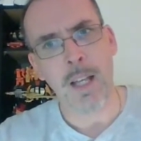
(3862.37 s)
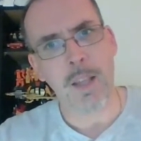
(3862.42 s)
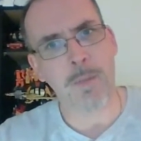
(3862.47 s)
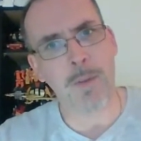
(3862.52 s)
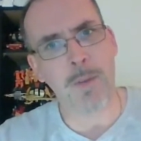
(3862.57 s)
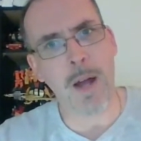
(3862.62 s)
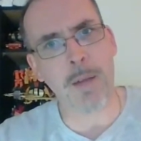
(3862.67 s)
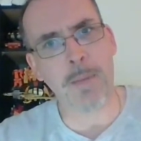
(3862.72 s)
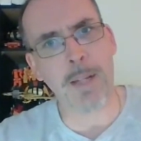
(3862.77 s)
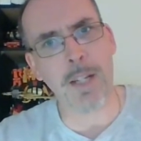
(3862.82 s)
The
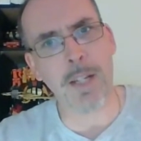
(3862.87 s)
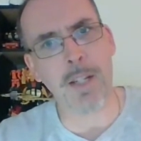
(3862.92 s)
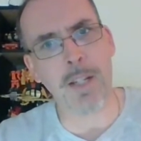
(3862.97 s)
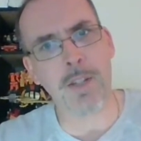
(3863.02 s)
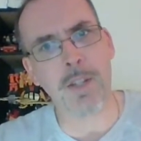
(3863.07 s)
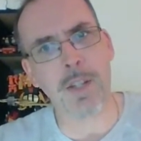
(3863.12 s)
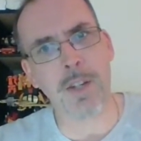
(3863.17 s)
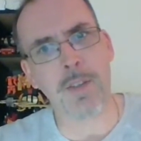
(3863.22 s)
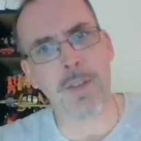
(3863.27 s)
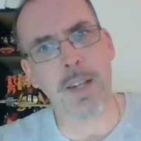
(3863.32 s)
problem
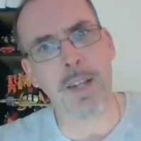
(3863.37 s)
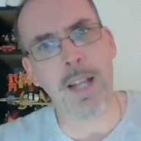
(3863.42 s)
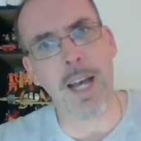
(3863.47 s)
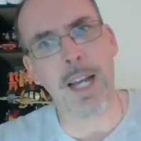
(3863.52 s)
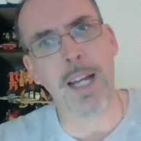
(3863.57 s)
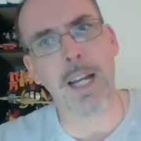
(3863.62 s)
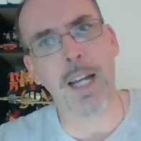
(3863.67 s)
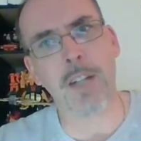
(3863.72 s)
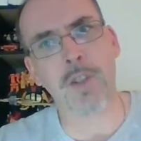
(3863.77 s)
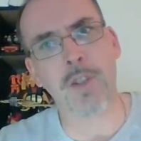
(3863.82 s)
is they're
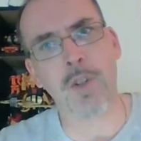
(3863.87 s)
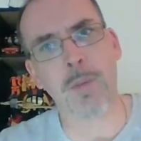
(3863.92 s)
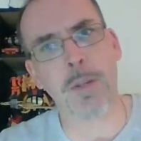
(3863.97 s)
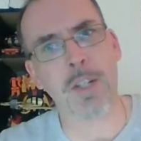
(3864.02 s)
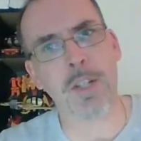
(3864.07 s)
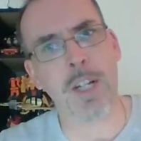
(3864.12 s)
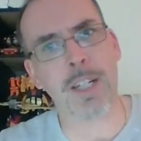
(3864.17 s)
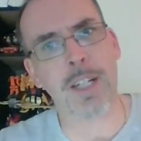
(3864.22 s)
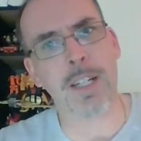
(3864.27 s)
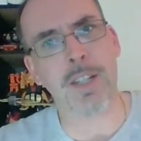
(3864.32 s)
relying too
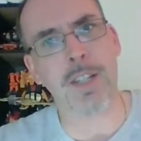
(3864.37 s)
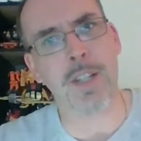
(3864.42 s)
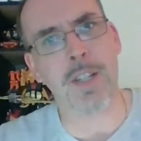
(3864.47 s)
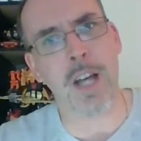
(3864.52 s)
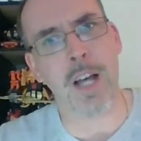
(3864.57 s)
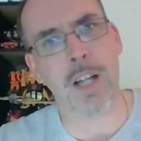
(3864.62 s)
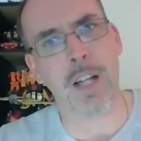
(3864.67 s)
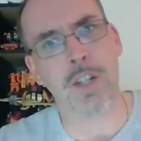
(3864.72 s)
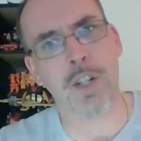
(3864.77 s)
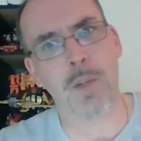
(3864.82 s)
much on
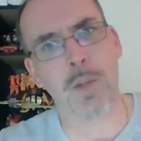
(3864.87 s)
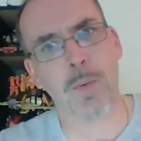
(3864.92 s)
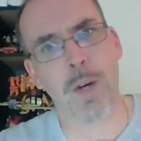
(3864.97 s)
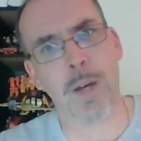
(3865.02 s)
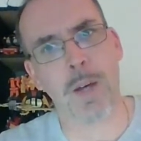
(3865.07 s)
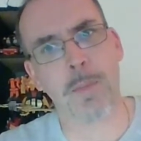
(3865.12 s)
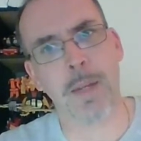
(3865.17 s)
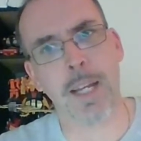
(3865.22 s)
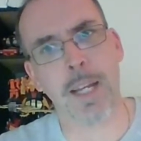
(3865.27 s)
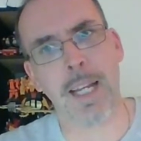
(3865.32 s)
nostalgia
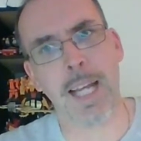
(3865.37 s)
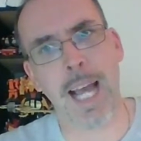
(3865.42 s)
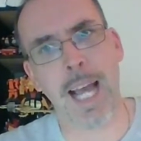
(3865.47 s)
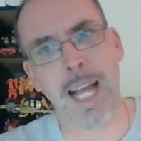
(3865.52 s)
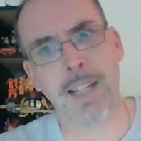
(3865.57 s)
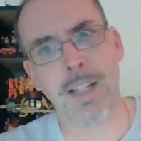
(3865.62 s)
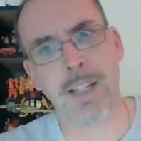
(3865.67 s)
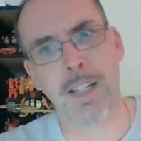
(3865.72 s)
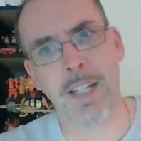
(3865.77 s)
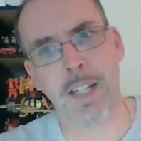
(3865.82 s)
while being
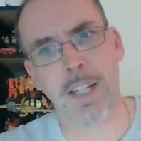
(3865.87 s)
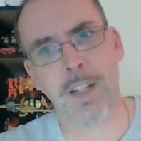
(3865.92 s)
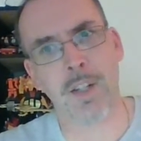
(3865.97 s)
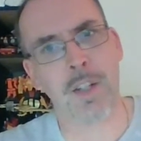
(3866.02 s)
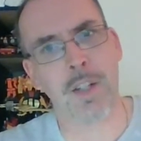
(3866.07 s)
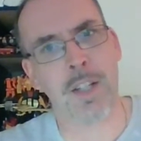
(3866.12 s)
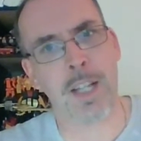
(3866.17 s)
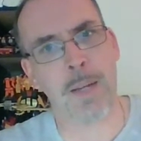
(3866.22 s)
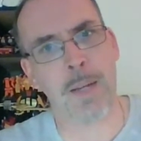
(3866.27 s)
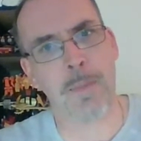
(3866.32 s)
hesitant
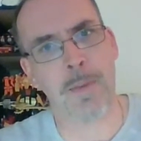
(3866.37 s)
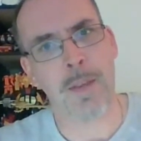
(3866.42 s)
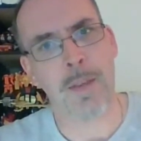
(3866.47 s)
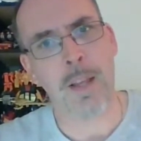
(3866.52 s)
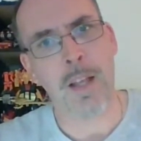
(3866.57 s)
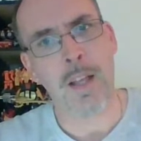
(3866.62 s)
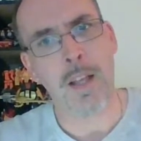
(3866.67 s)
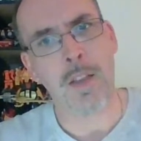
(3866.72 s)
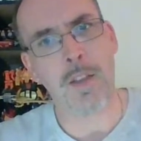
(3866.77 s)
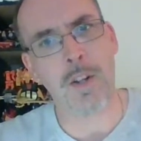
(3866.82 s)
to dip
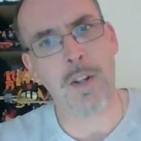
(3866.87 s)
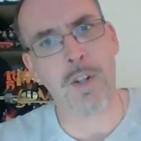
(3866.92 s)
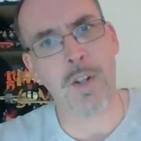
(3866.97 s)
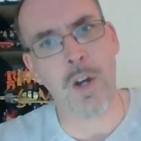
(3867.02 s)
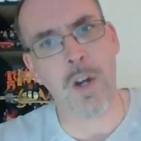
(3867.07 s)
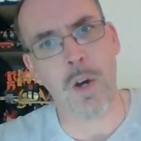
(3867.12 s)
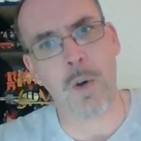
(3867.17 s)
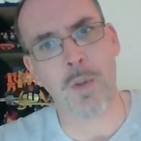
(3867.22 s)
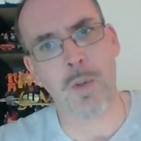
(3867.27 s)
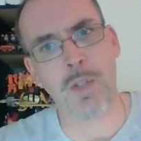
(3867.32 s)
their
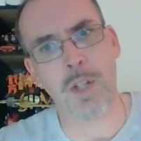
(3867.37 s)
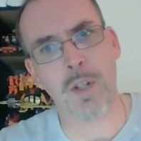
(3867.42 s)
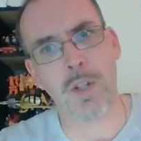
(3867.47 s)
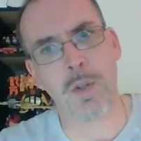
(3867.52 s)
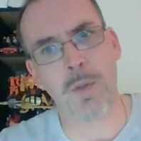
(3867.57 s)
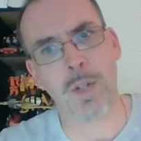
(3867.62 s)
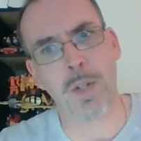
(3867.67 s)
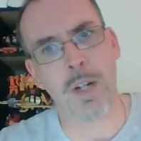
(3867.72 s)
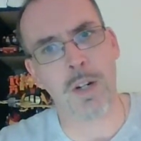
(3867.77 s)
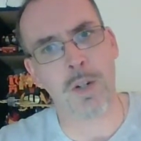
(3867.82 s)
toes in
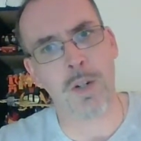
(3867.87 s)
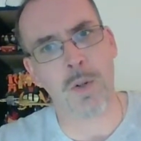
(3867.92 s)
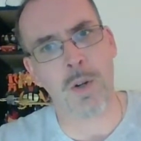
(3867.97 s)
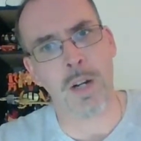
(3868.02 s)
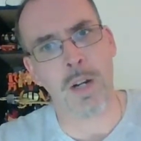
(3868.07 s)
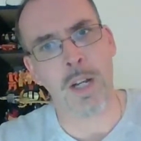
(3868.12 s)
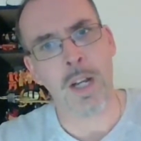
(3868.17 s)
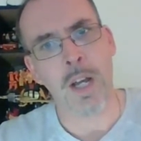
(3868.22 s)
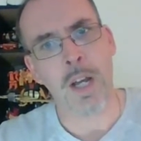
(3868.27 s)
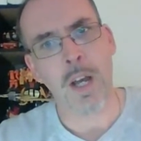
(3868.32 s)
new
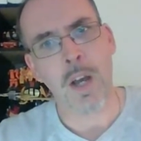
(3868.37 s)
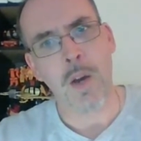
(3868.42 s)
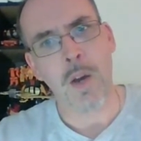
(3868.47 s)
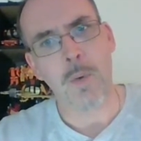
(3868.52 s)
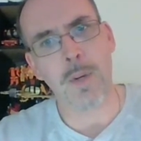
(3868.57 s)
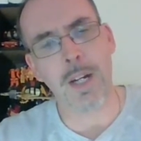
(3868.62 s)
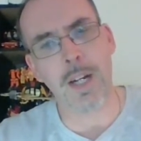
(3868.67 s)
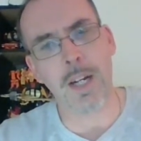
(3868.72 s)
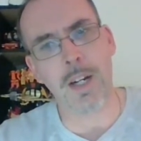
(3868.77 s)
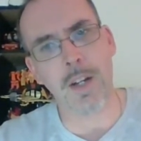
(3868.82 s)
territory.
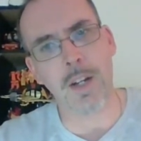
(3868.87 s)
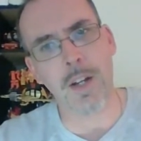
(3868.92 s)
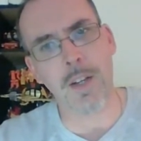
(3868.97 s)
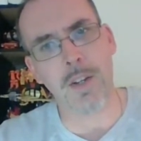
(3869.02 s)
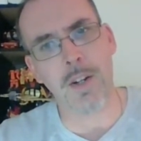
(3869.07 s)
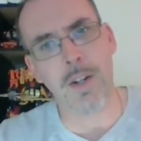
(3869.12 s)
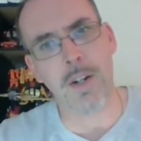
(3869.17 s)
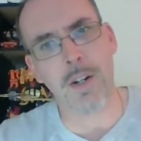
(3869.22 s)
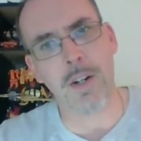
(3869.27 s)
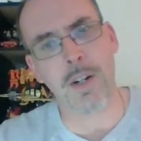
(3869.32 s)
We need
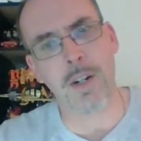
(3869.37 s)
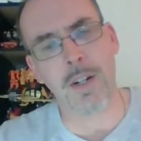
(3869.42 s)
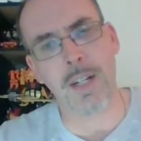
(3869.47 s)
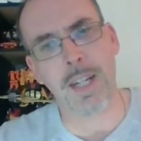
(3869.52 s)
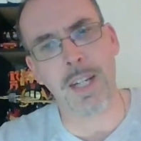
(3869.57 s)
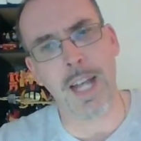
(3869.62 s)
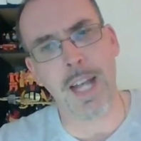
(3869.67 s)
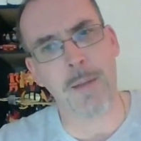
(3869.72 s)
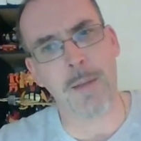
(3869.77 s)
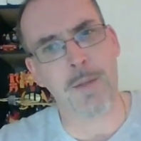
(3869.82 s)
another
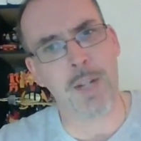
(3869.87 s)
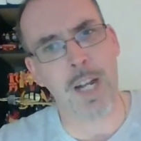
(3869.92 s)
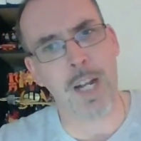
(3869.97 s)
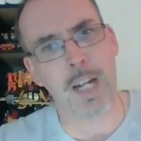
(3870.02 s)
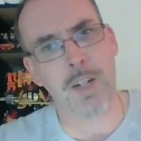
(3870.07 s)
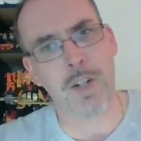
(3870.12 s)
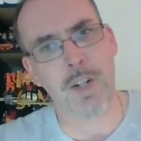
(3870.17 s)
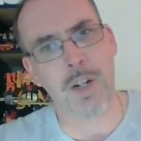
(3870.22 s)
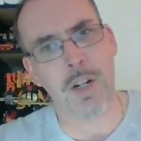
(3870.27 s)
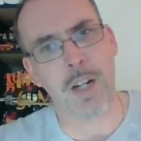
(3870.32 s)
game
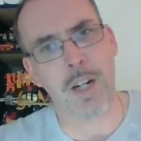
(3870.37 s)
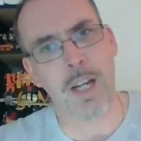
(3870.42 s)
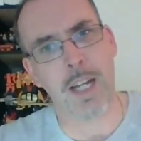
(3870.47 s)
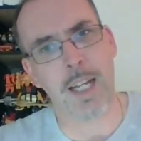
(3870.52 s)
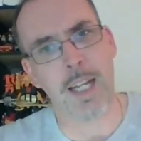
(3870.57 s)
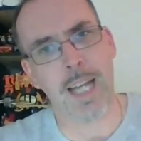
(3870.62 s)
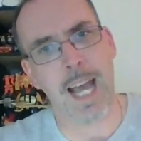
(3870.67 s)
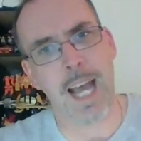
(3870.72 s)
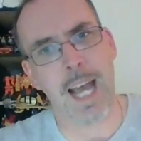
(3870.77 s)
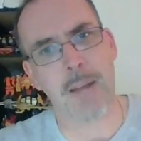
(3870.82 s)
changer
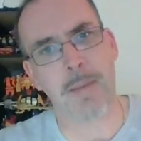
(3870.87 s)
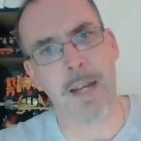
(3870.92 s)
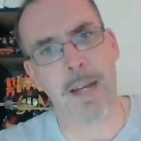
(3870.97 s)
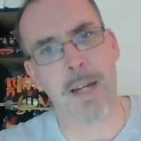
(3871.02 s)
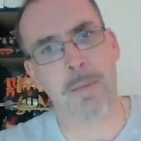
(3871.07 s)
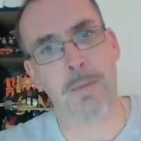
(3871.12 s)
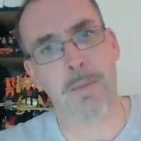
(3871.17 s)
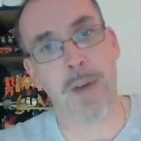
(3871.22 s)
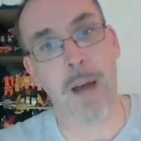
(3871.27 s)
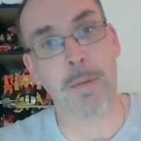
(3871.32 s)
like
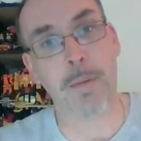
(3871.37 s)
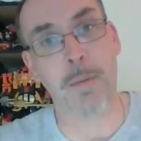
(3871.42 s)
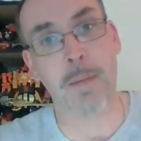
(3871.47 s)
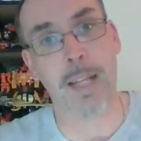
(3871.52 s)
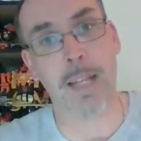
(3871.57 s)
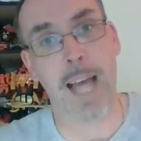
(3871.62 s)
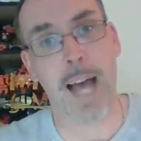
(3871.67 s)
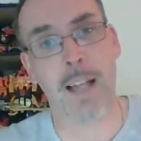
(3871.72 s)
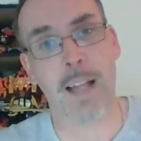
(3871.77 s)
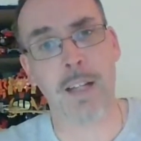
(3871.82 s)
animated.
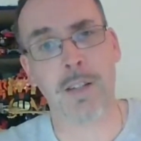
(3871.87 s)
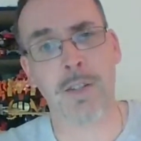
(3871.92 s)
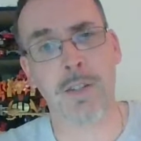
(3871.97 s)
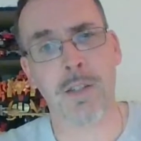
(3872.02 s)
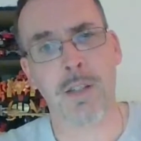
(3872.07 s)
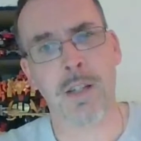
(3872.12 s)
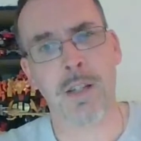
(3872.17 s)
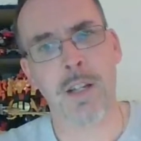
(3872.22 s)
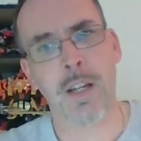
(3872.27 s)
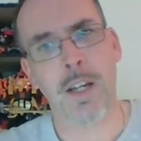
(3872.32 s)
Probably,
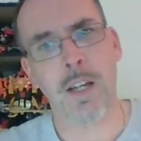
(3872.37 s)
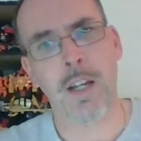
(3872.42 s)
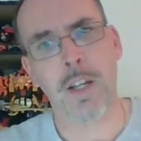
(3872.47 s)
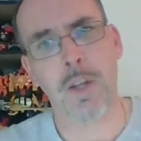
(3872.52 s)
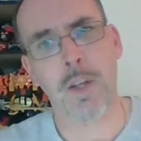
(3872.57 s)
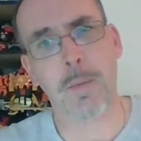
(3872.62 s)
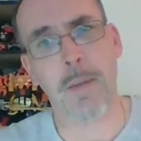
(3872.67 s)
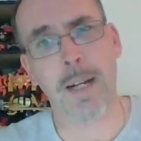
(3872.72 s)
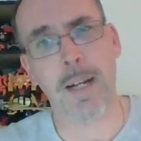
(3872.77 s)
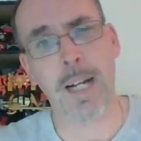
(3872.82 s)
Alex.
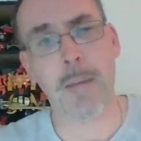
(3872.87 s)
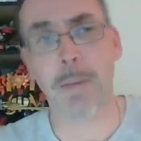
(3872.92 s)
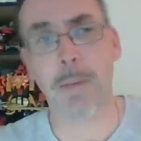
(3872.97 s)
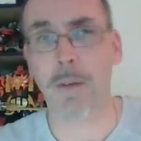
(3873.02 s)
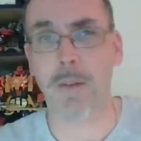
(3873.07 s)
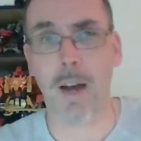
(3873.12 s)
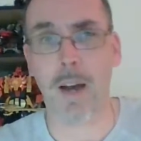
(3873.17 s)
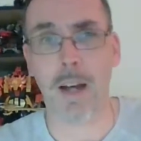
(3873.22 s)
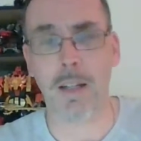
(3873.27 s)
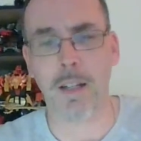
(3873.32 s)
You might not
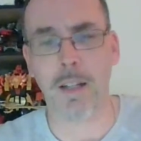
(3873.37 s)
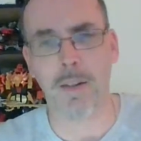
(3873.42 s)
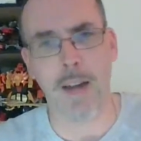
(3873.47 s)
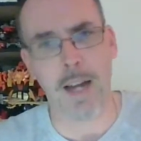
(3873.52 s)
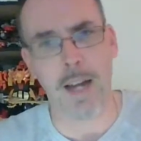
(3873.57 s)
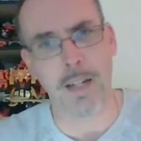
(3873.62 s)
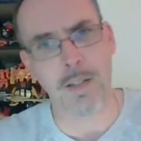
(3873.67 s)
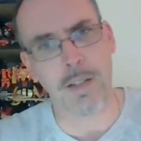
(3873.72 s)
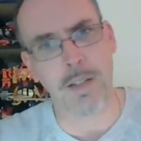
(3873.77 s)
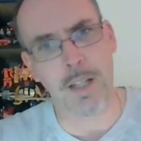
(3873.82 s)
be wrong there,
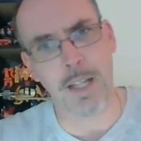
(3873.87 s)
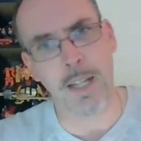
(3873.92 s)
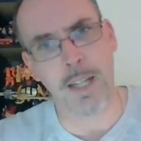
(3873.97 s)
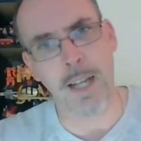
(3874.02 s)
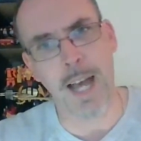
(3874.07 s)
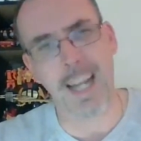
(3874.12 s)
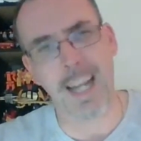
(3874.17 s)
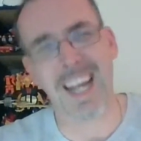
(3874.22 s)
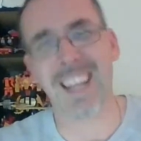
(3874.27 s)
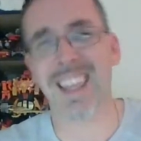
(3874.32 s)
honestly.
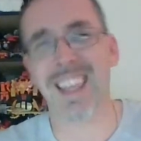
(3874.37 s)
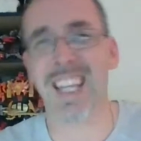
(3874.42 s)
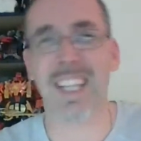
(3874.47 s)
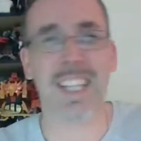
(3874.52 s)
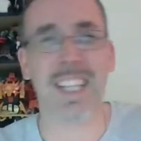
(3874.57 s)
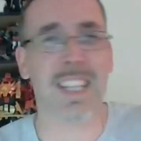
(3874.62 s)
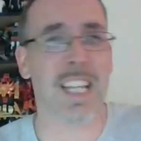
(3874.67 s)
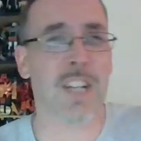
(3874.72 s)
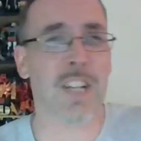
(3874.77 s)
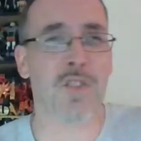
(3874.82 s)
And I think
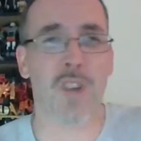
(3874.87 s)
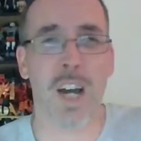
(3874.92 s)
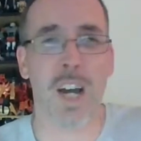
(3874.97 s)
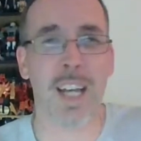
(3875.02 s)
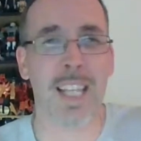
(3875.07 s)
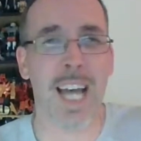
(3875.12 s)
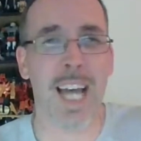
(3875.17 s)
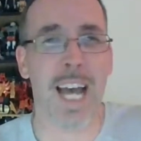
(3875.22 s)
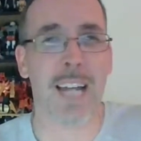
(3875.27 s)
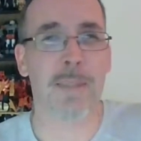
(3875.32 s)
that they
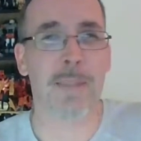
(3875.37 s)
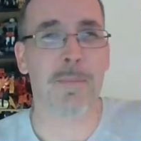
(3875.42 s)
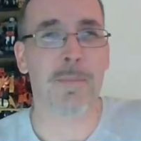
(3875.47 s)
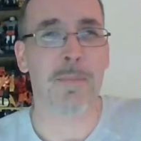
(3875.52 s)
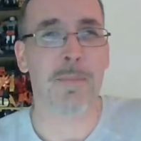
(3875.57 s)
try that.